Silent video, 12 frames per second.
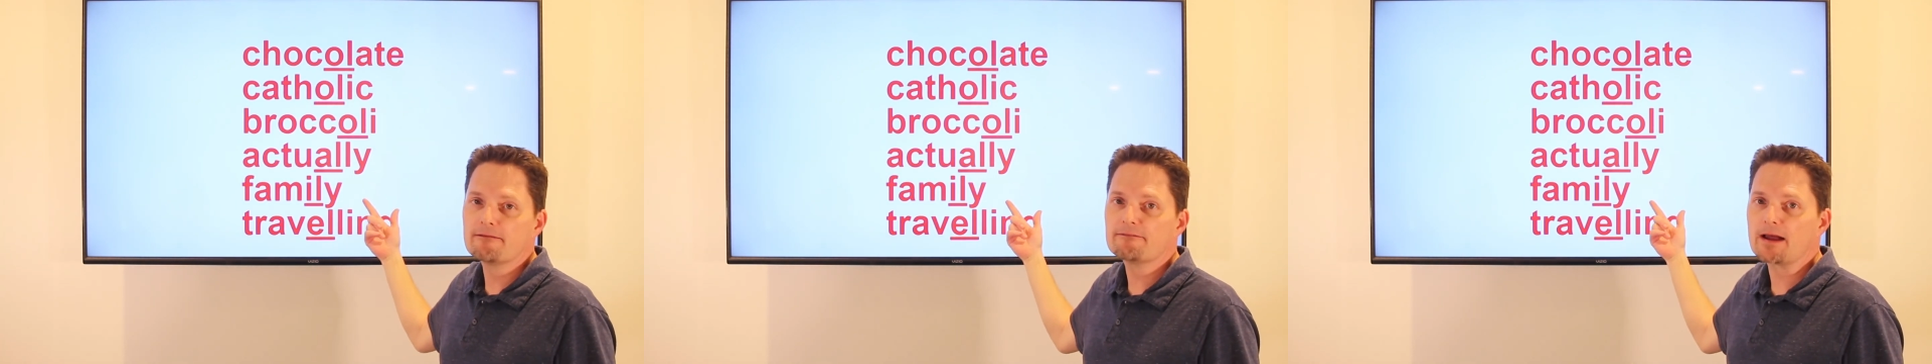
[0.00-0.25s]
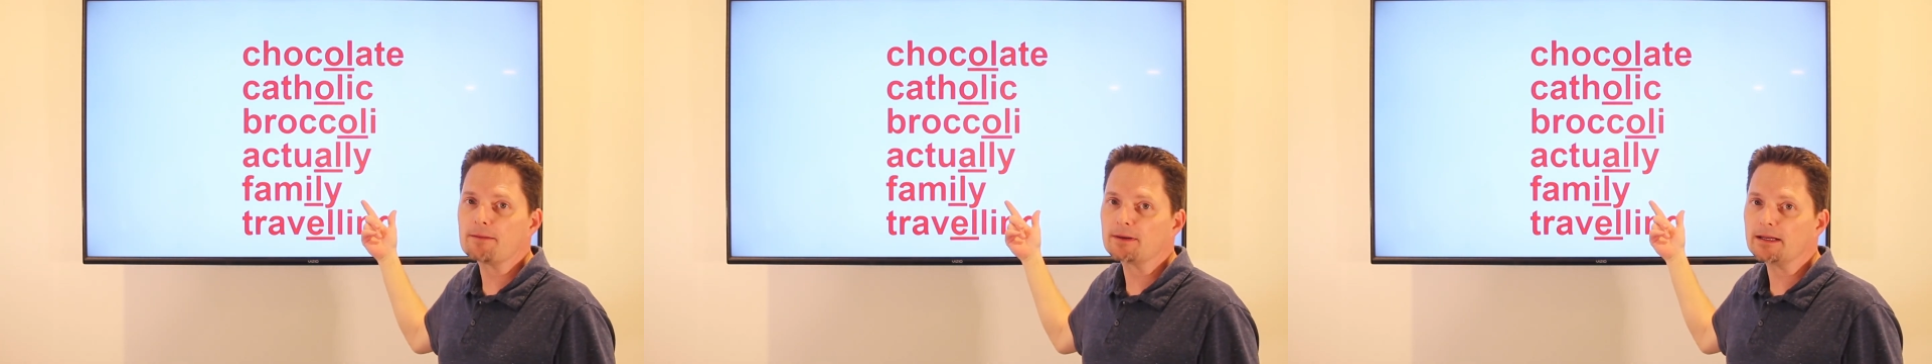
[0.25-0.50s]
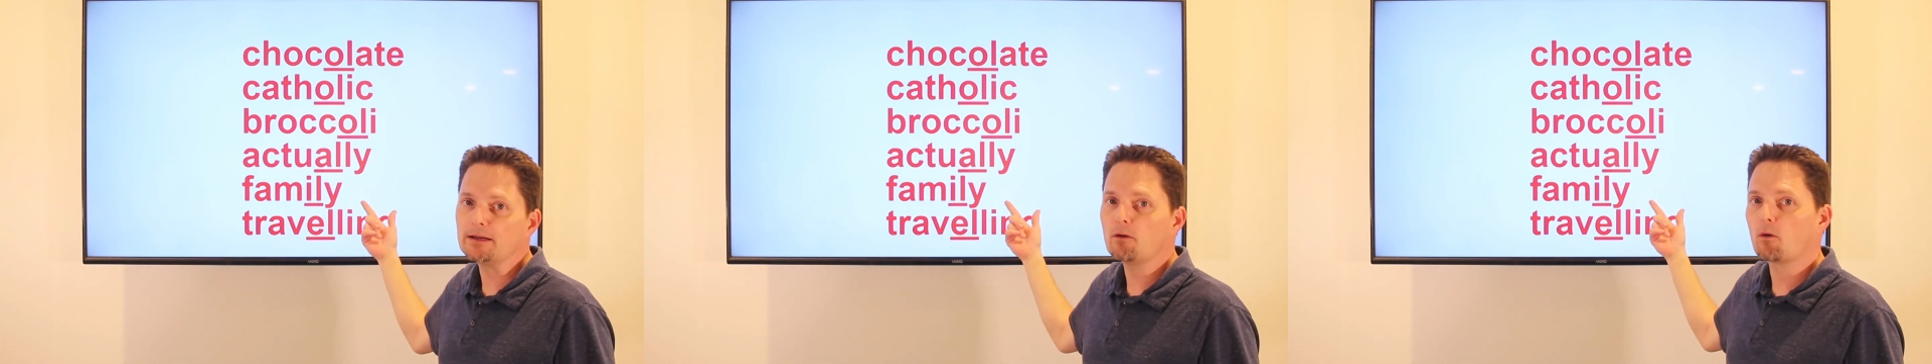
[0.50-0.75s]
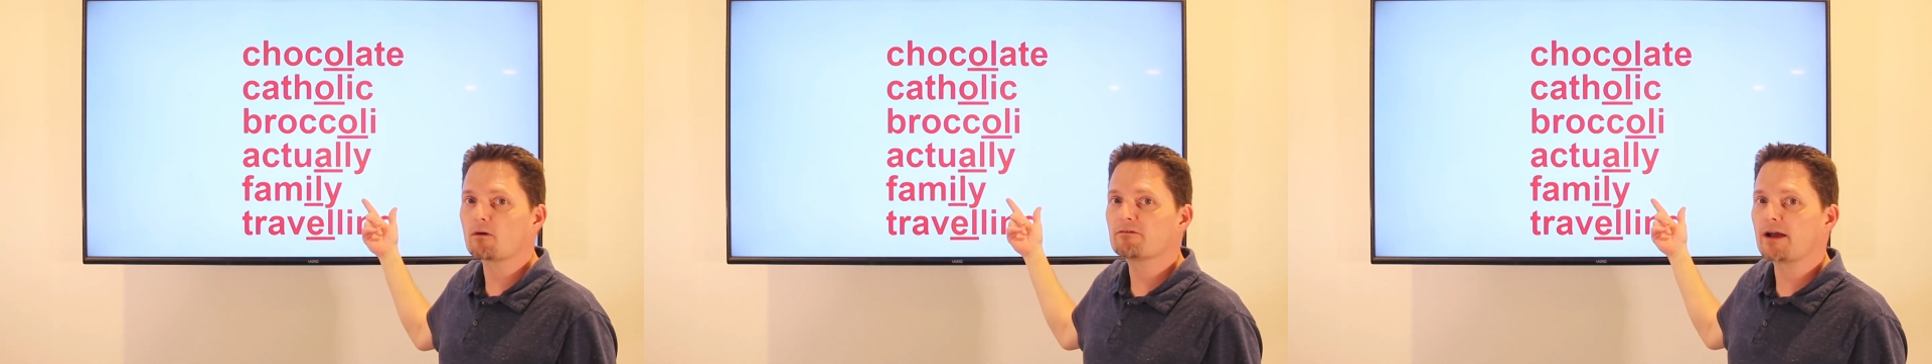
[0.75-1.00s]
family
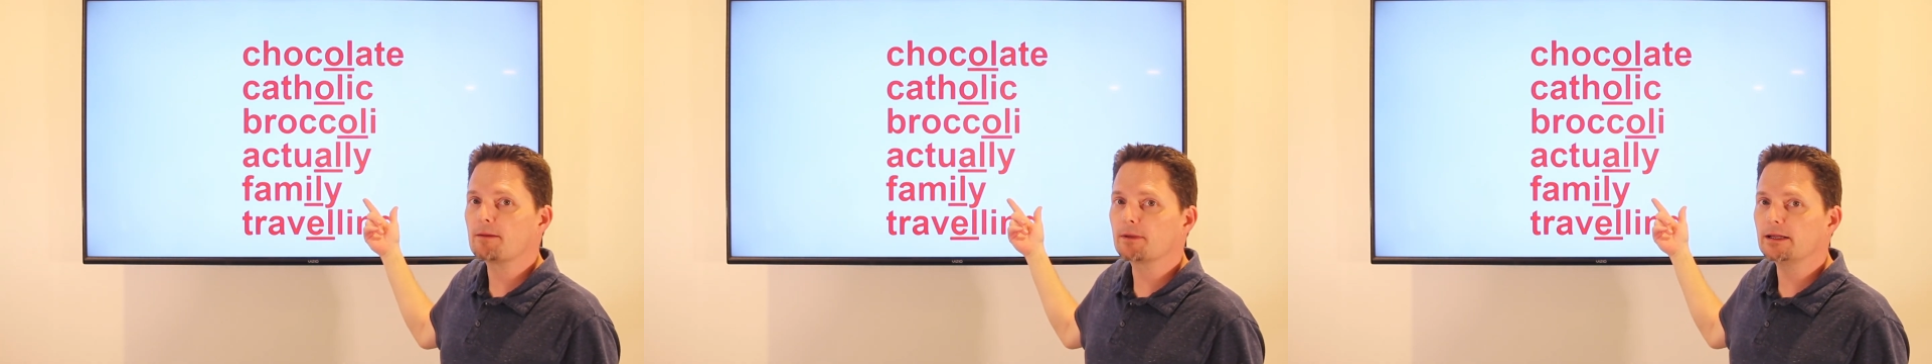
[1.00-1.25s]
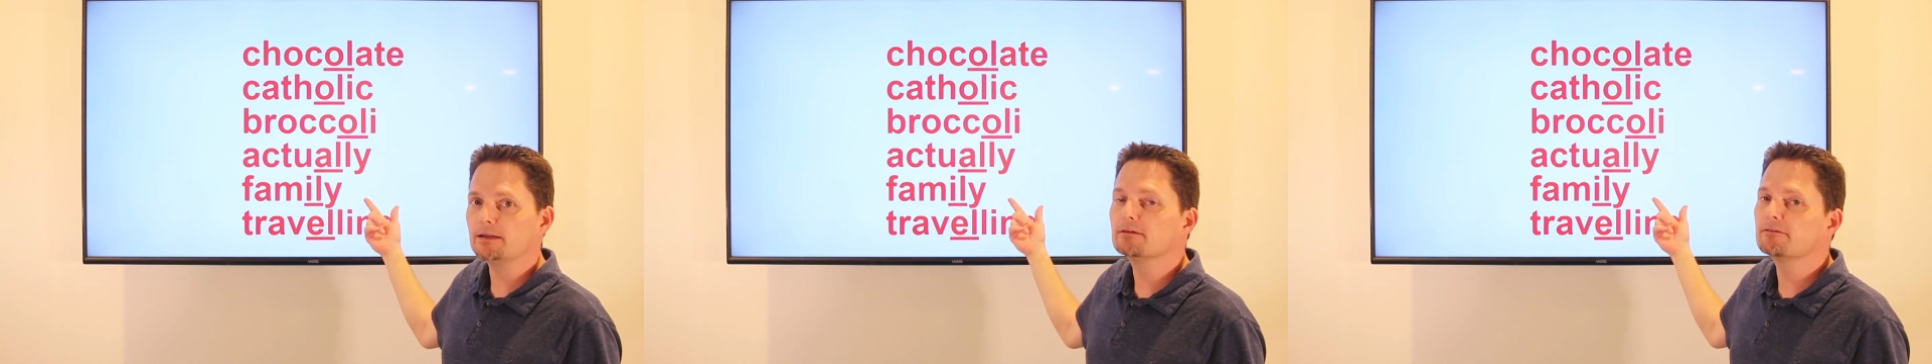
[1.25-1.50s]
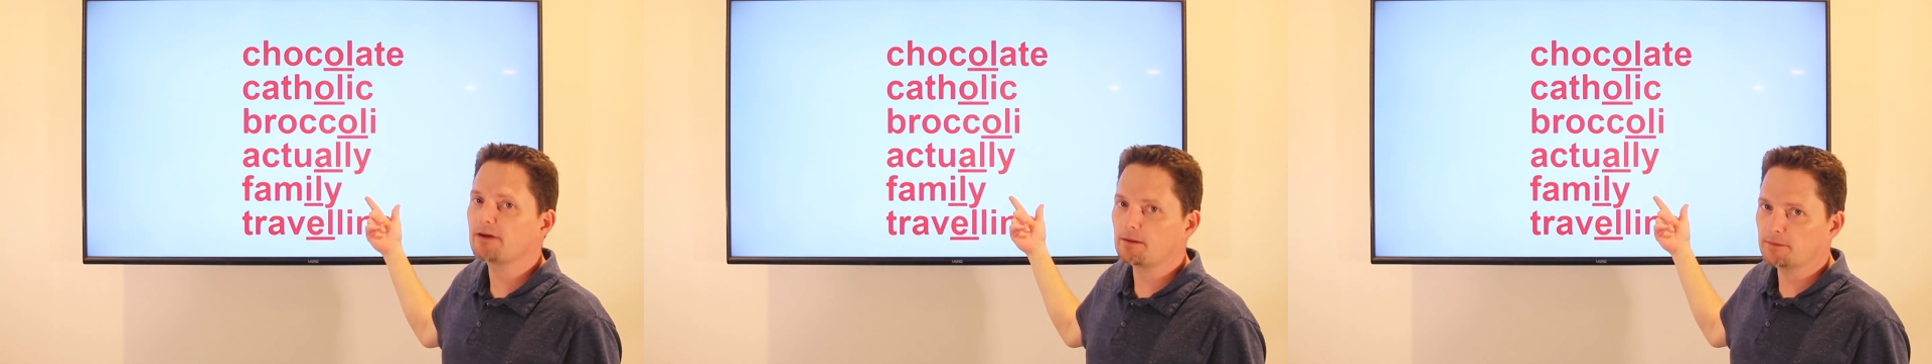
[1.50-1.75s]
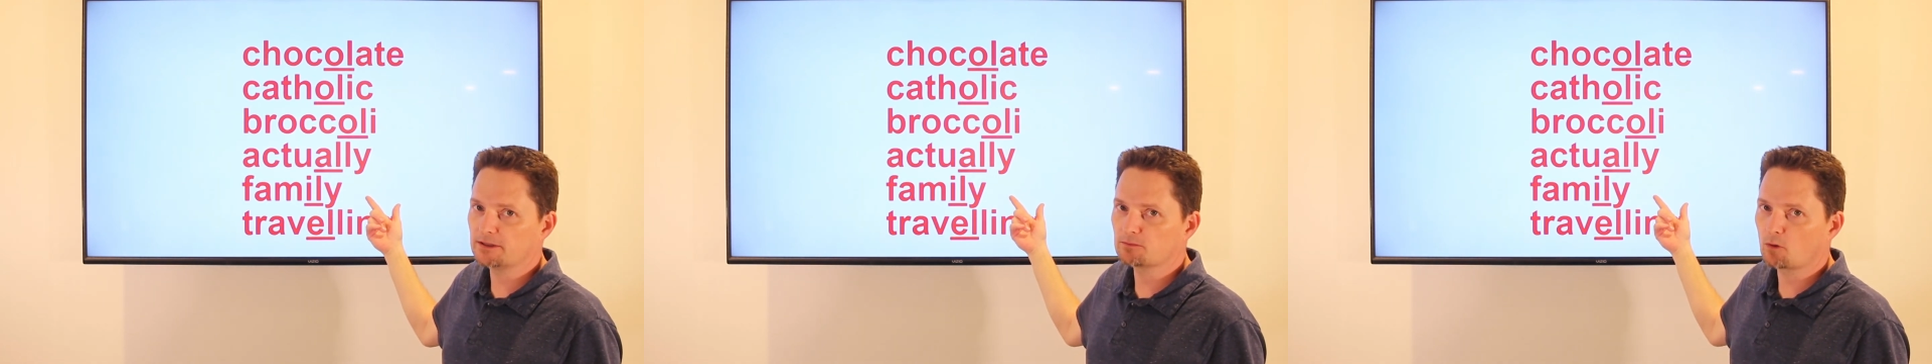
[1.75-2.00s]
or family,
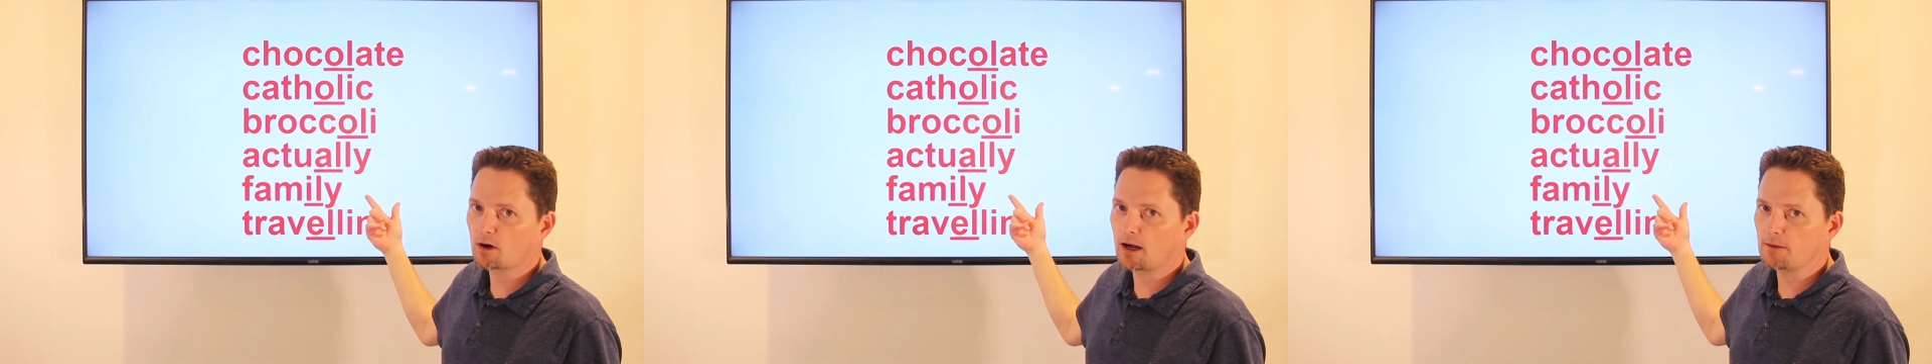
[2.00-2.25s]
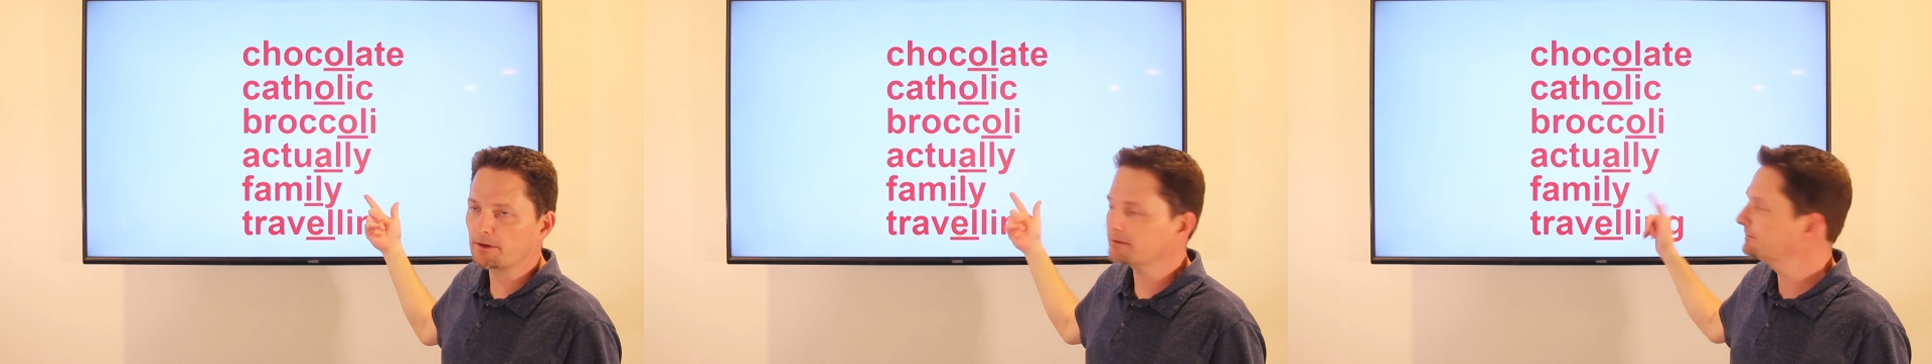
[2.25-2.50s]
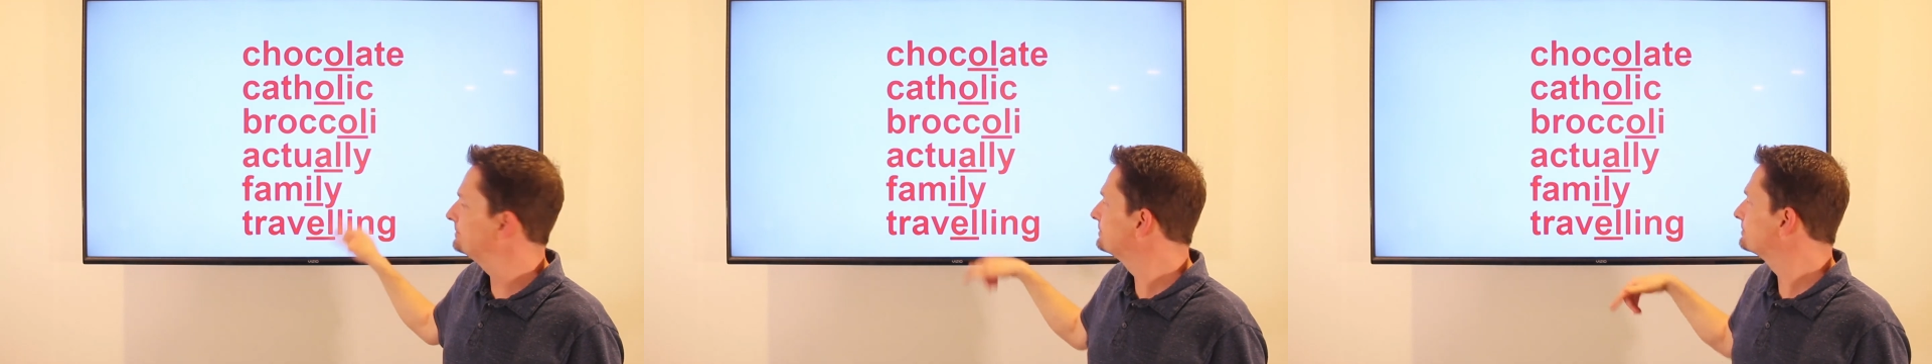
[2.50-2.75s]
family is more common,